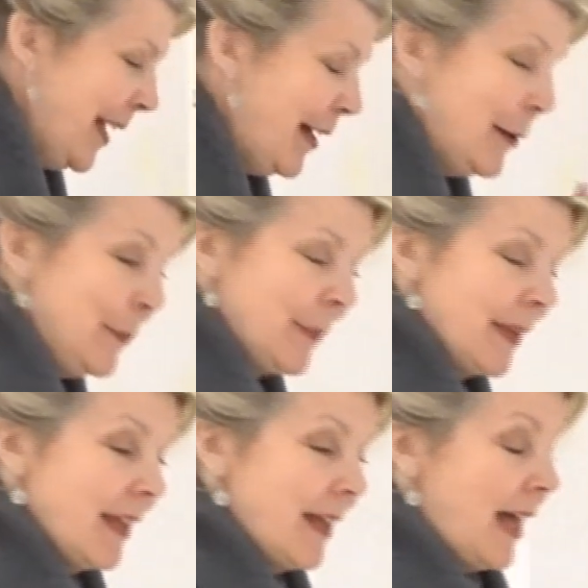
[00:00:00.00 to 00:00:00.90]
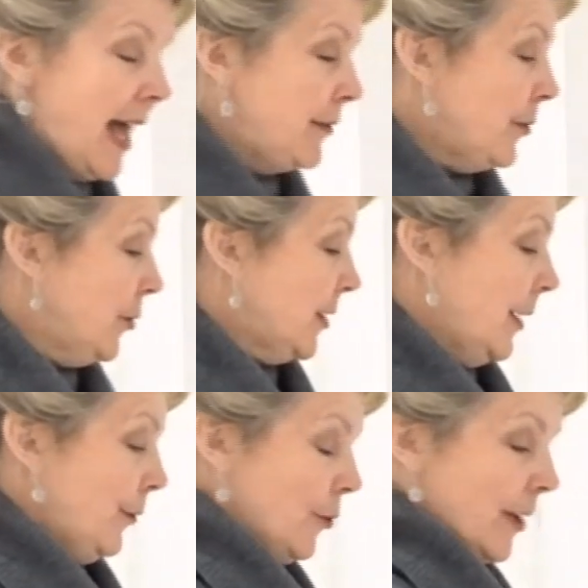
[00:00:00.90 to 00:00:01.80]
And of course,
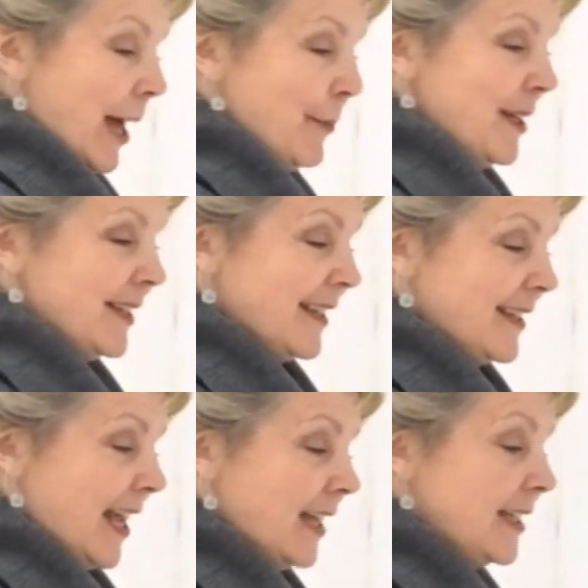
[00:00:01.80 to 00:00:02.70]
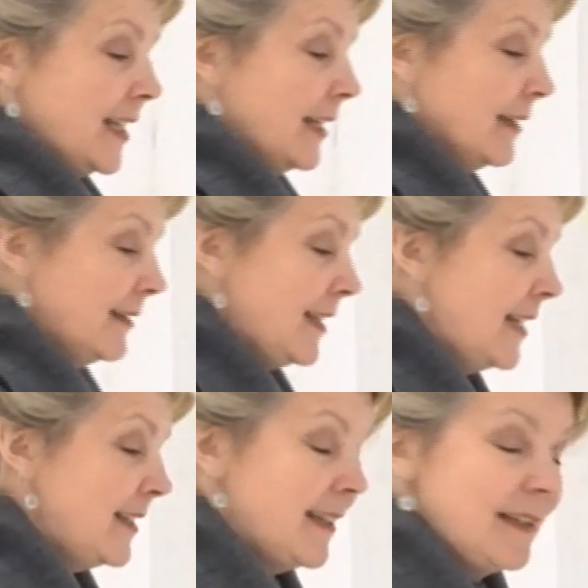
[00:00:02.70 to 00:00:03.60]
if your cabinets are standing
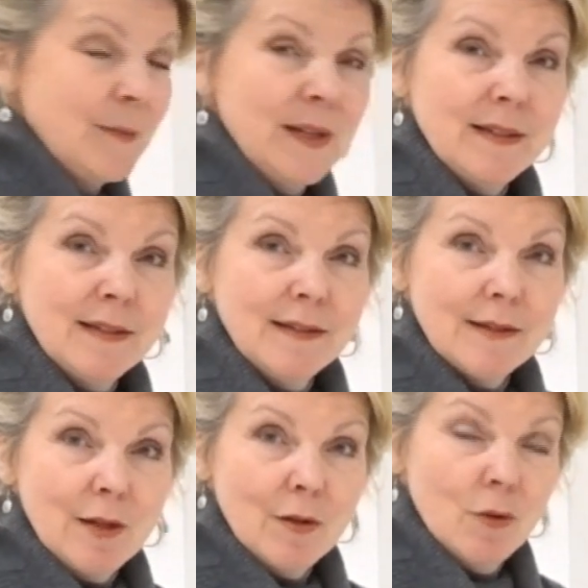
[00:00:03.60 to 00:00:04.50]
10 centimetres